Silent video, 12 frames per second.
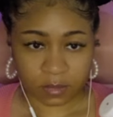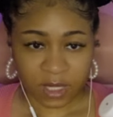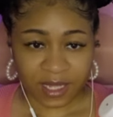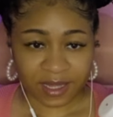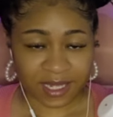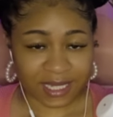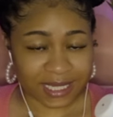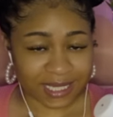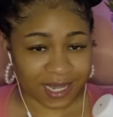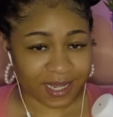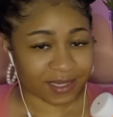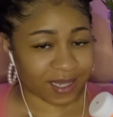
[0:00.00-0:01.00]
The
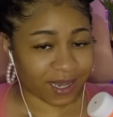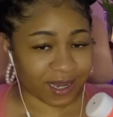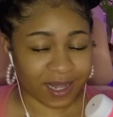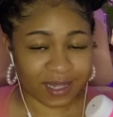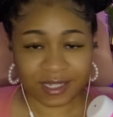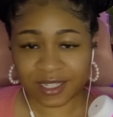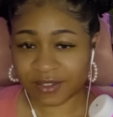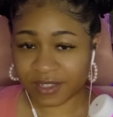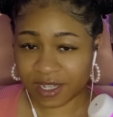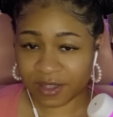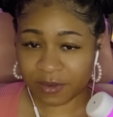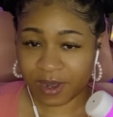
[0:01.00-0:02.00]
Insane Psychology of
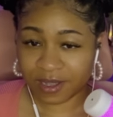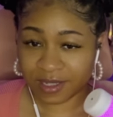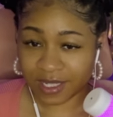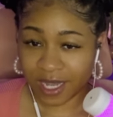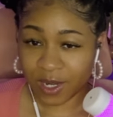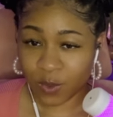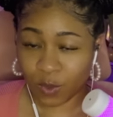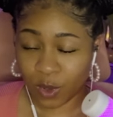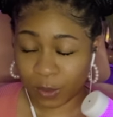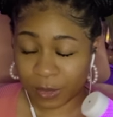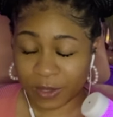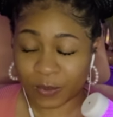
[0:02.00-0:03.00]
Seth Rollins and
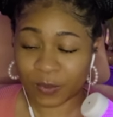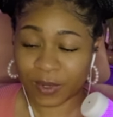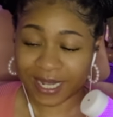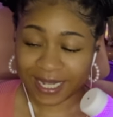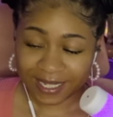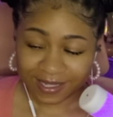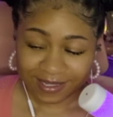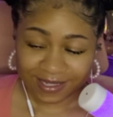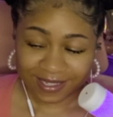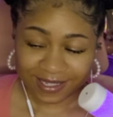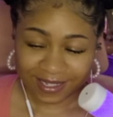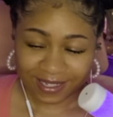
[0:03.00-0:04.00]
Roman
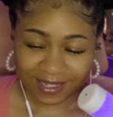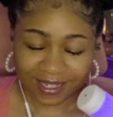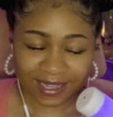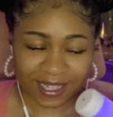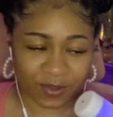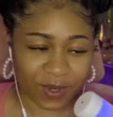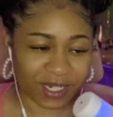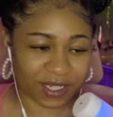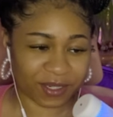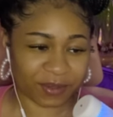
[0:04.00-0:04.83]
Reigns? Let's watch.